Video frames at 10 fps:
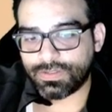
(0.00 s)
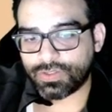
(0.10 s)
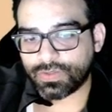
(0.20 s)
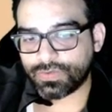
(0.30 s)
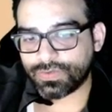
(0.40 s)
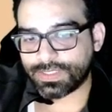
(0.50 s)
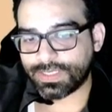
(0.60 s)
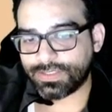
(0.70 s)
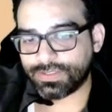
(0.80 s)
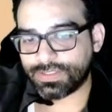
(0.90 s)
Children's
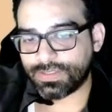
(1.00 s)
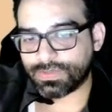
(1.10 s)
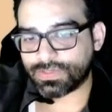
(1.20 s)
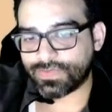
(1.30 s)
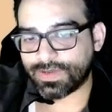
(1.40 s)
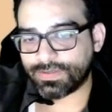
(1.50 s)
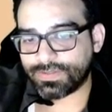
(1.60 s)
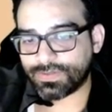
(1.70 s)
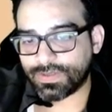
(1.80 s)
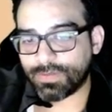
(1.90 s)
Agency was founded
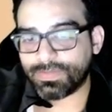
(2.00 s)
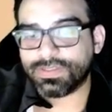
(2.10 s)
to help